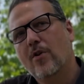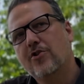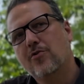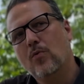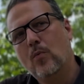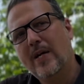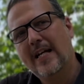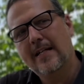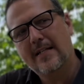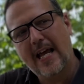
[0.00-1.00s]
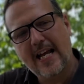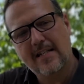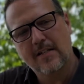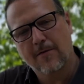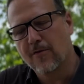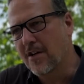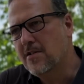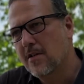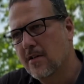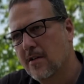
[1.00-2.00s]
Which we can take as an
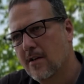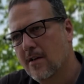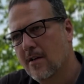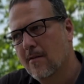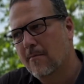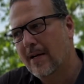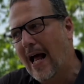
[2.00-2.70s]
affront, but